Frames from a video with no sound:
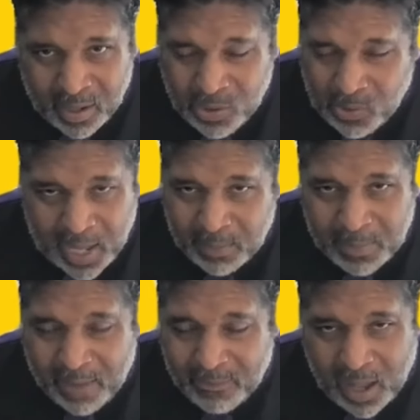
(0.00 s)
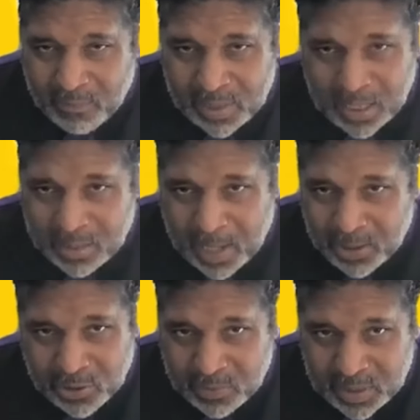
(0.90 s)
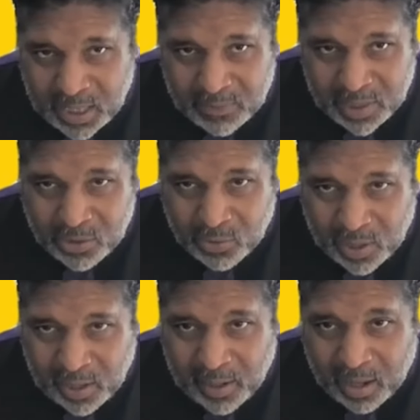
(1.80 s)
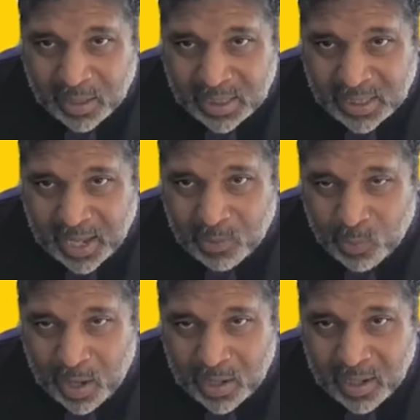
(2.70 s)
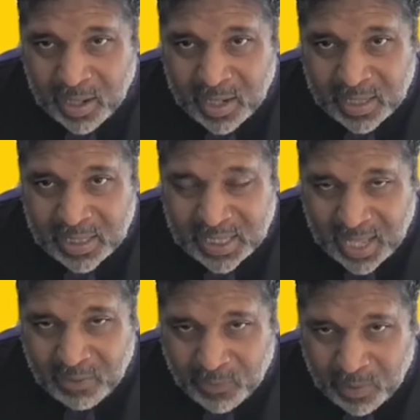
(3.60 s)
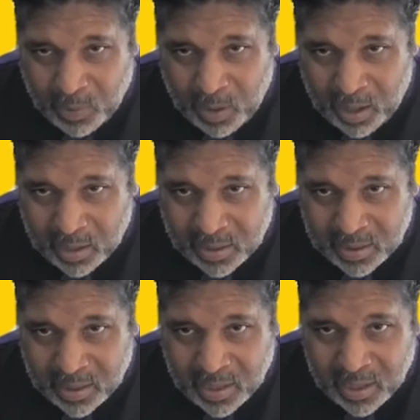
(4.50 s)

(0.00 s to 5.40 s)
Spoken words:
You can't even have a conversation about Juneteenth till you clearly understand what slavery was